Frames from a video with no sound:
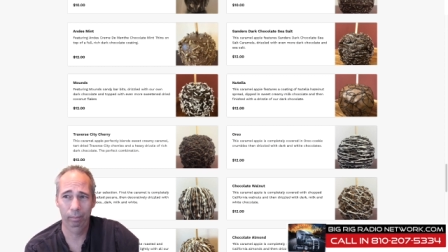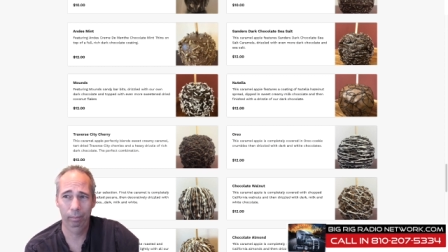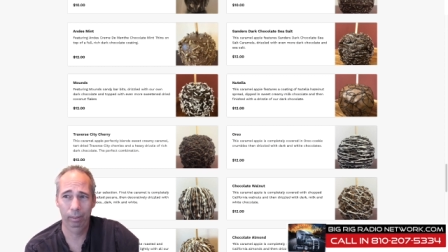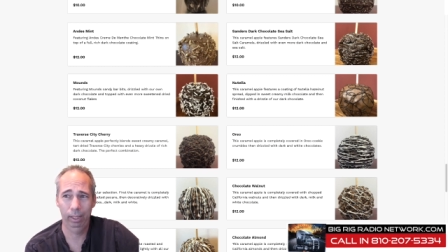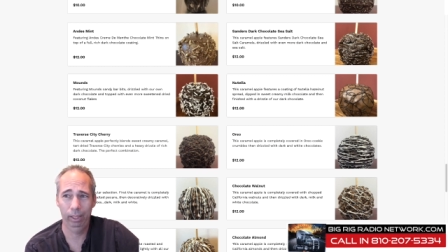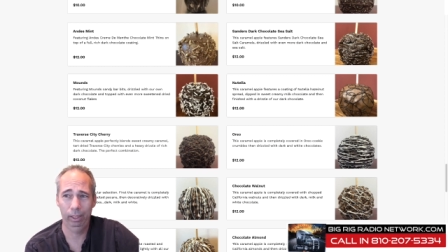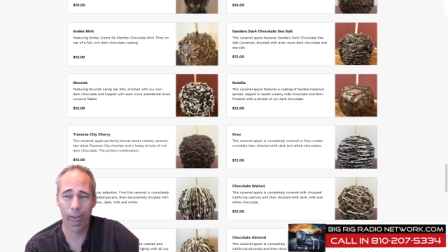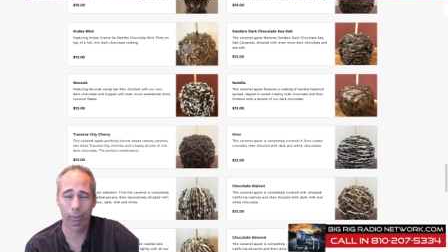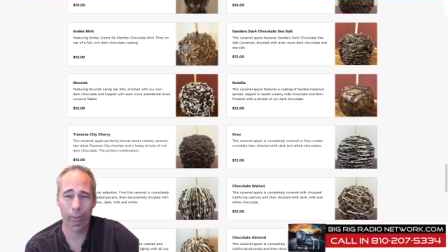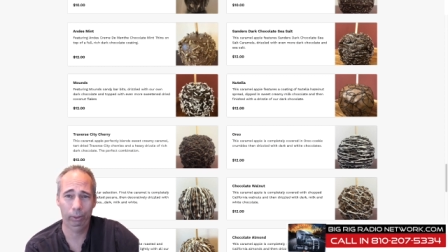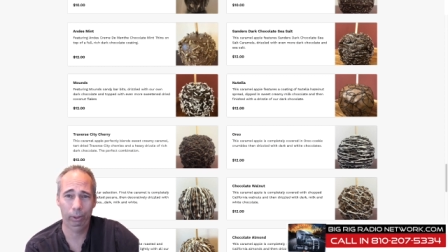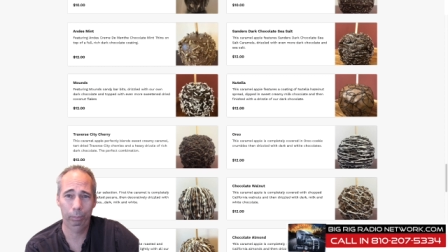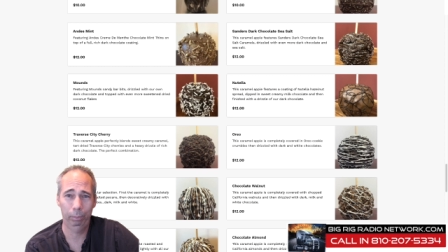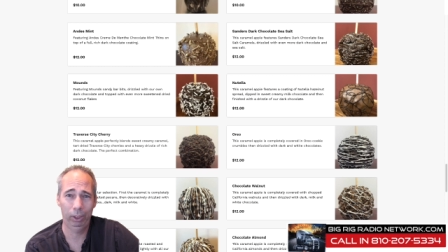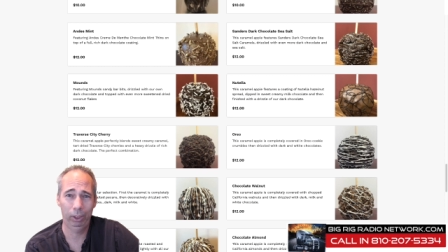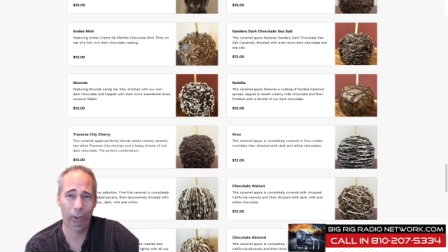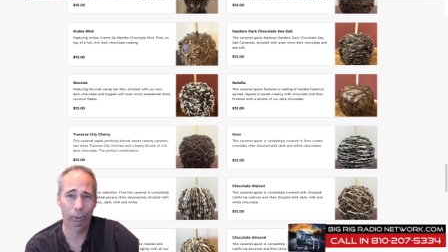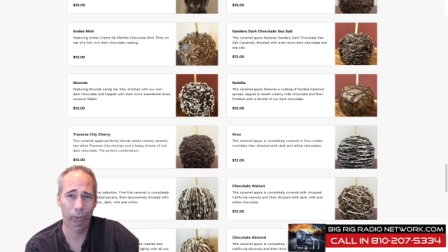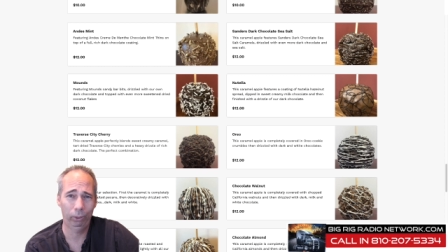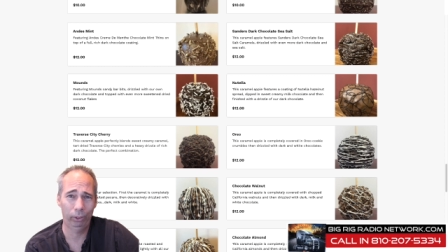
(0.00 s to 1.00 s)
and you're supposed to be
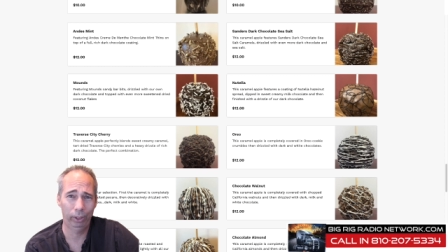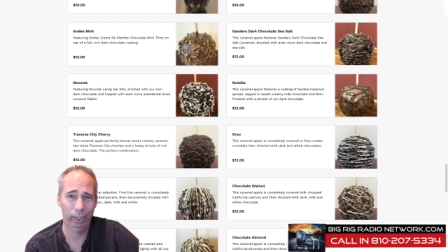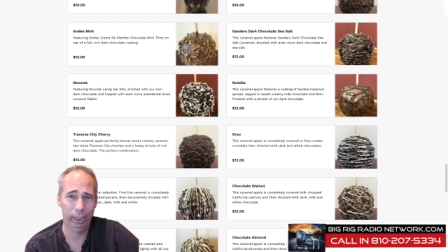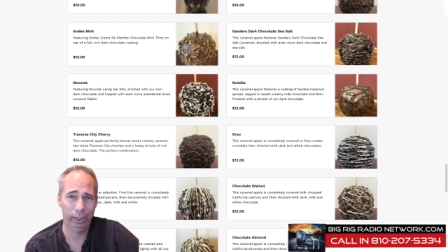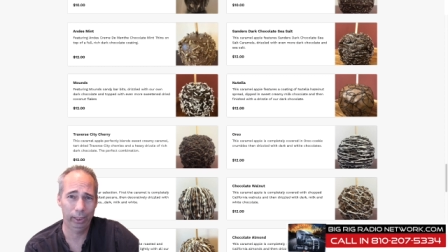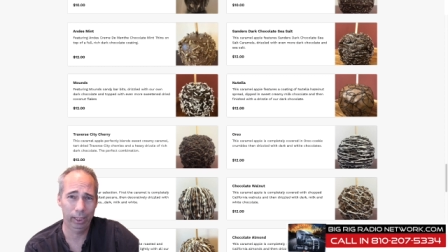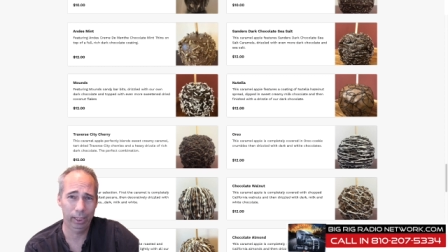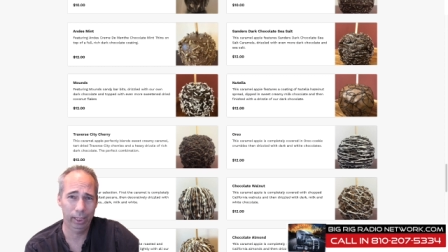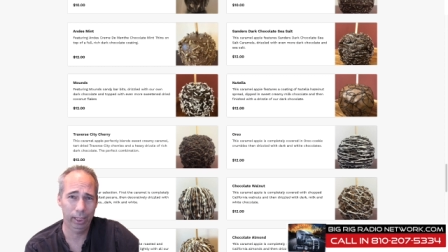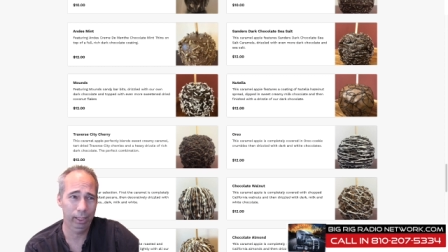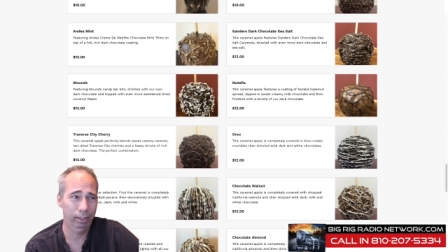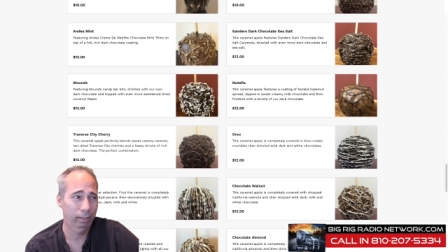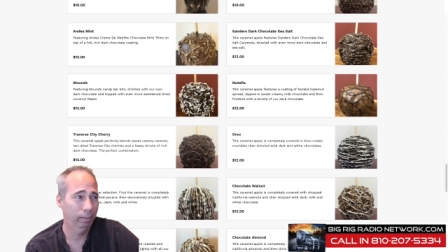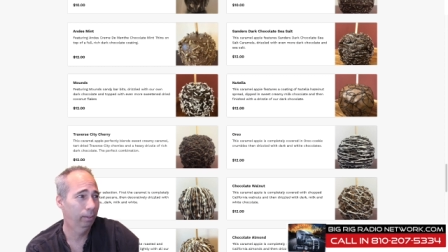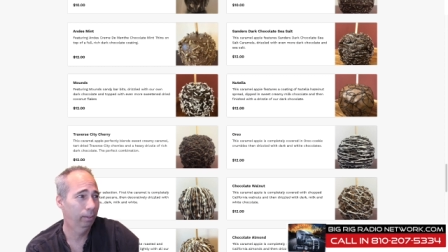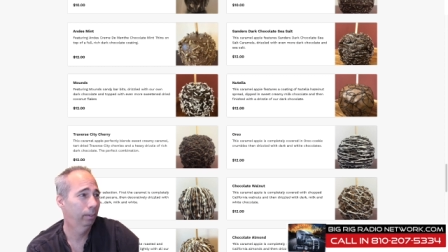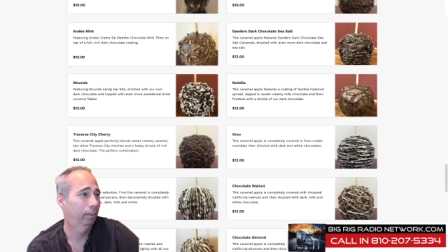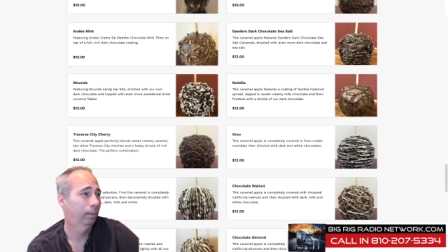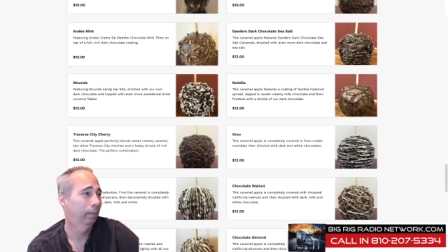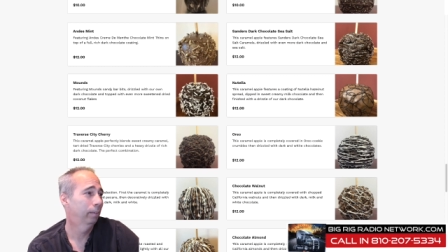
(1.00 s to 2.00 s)
social distancing. Yeah.
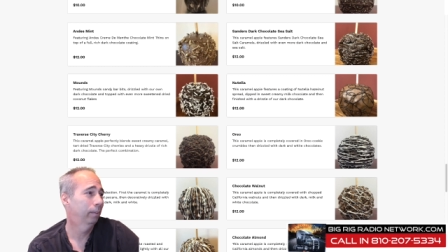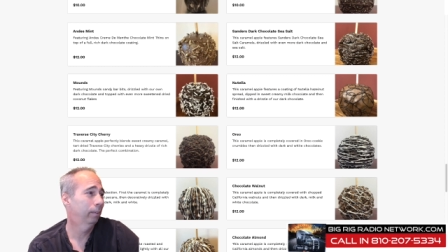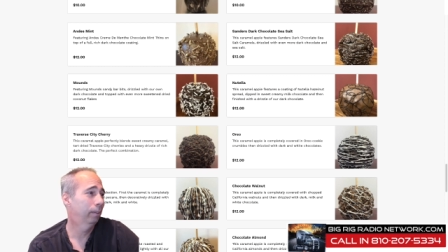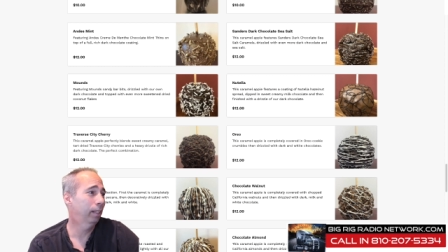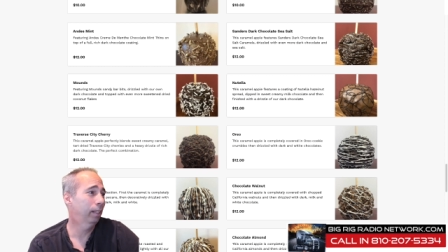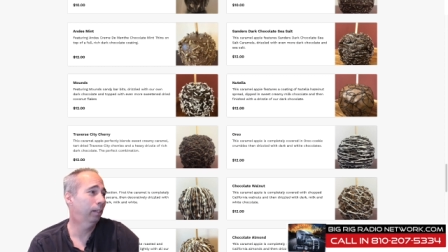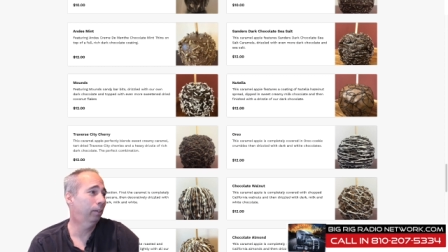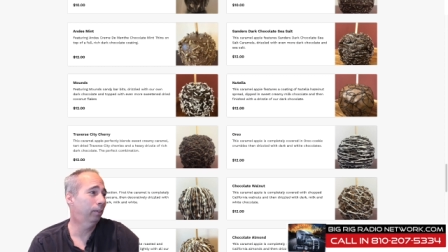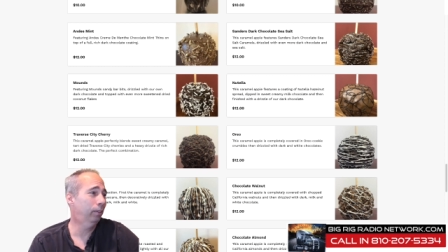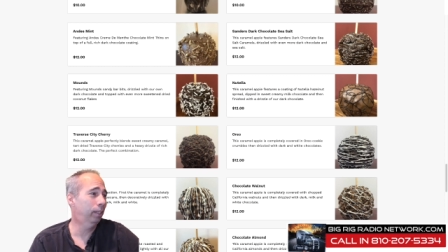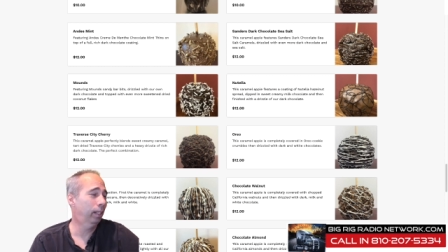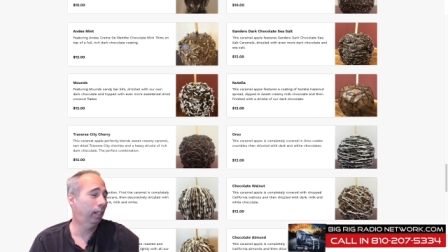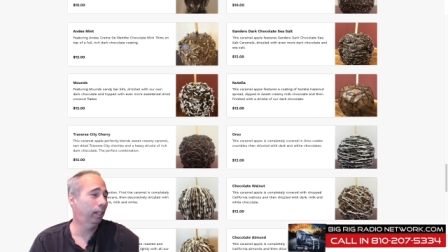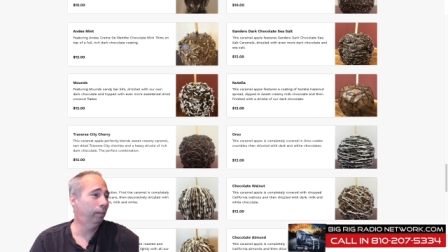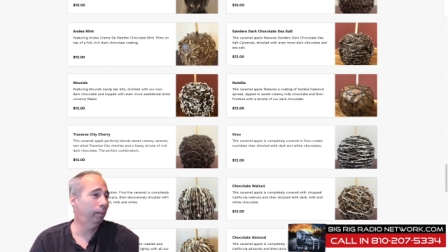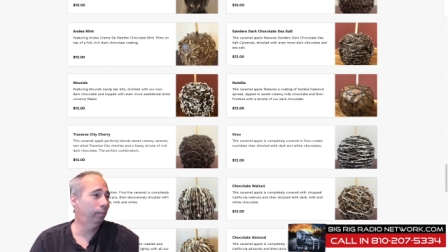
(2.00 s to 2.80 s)
Yeah. Okay.